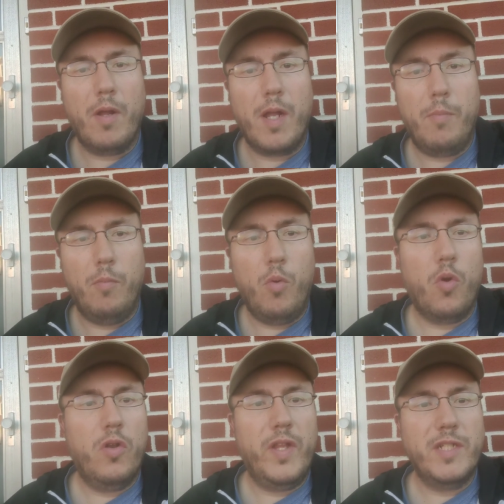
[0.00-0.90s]
a couple
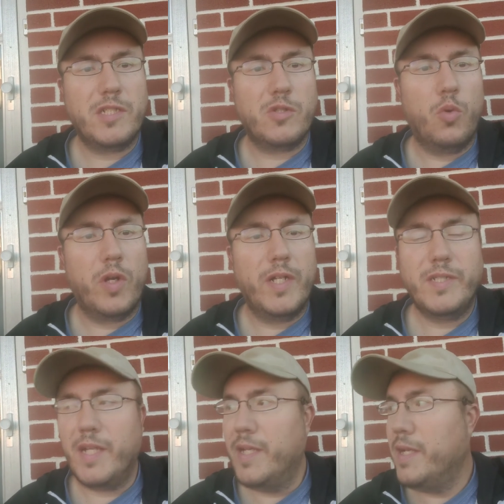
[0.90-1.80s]
more of these
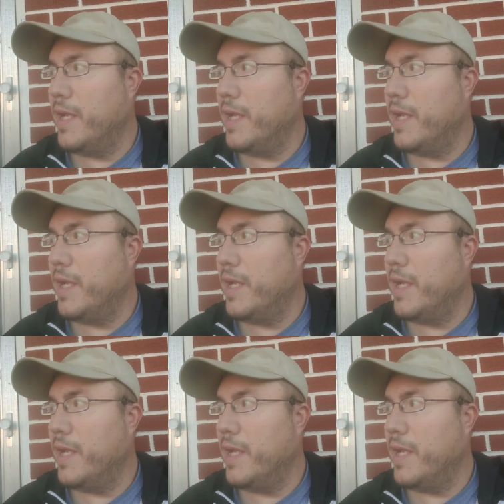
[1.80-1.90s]
stories and,